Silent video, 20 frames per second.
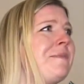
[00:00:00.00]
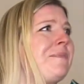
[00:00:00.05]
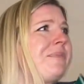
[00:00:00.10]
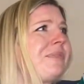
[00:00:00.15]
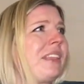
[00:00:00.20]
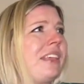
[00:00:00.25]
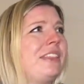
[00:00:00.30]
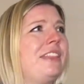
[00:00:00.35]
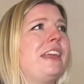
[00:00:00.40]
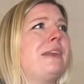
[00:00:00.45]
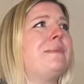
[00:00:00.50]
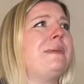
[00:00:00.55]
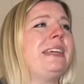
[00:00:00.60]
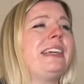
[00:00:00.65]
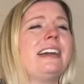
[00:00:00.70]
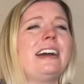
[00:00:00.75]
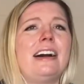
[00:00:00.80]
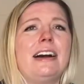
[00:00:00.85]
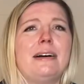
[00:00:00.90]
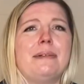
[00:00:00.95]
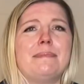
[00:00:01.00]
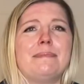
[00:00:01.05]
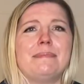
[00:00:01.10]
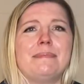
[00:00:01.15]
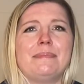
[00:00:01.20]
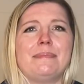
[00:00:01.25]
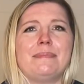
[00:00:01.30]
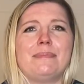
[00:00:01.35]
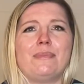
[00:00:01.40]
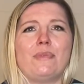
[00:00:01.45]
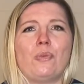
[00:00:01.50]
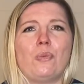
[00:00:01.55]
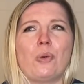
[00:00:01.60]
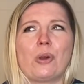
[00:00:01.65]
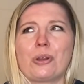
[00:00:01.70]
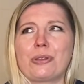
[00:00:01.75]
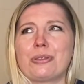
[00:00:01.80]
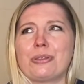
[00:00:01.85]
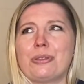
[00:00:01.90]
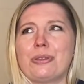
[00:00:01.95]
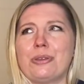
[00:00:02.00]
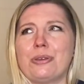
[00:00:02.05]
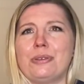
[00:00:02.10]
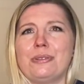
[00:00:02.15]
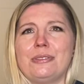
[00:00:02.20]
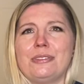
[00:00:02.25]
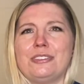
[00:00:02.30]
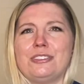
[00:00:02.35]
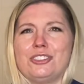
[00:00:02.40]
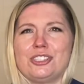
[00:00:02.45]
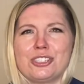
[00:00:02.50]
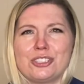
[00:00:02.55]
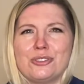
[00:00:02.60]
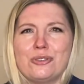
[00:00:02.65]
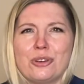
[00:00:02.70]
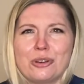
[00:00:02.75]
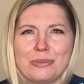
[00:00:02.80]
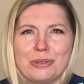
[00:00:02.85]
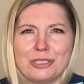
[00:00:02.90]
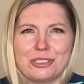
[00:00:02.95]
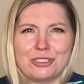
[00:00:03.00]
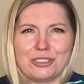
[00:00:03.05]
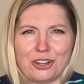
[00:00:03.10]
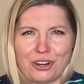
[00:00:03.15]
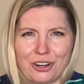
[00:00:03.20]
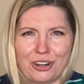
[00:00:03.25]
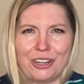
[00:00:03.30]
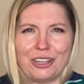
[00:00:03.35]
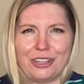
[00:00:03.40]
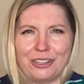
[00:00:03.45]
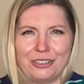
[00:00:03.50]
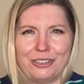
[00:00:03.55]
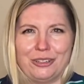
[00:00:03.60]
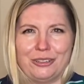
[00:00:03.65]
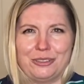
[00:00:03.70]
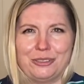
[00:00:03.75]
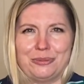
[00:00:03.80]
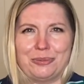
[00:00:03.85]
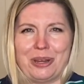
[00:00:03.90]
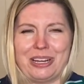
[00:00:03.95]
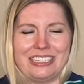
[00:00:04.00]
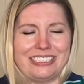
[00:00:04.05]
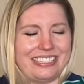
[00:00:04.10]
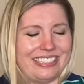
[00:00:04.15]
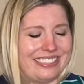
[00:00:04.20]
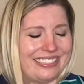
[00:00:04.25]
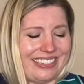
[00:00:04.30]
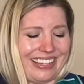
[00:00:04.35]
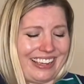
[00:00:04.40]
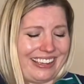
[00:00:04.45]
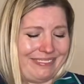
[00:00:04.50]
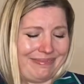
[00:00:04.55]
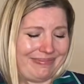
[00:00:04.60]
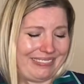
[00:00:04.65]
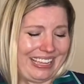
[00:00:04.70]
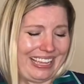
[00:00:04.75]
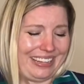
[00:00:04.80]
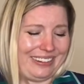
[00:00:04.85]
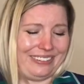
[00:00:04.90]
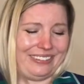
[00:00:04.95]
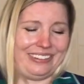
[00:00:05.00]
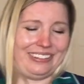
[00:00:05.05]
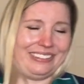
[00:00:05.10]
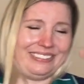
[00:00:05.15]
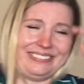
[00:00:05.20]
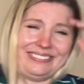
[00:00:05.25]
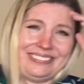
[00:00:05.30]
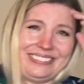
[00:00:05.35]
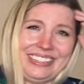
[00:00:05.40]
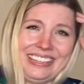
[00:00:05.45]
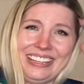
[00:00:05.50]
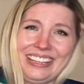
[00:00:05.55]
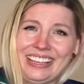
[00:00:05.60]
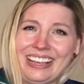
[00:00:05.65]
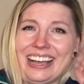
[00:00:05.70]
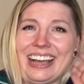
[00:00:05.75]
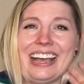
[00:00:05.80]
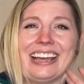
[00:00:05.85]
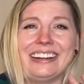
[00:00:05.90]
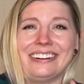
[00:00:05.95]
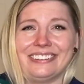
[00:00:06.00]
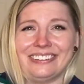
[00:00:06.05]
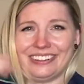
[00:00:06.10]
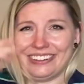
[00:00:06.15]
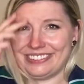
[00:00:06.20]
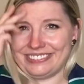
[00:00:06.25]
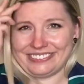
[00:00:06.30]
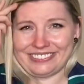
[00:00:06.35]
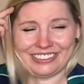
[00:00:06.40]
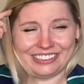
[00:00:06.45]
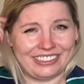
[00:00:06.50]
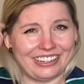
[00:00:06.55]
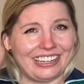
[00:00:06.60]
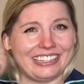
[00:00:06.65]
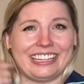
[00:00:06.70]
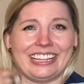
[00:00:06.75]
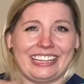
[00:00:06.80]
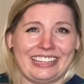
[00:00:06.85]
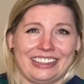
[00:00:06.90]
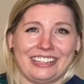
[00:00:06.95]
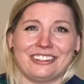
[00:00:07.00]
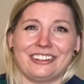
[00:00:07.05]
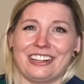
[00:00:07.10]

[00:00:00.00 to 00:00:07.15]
they become worth just normal Target clothes prices. I don't know. They're not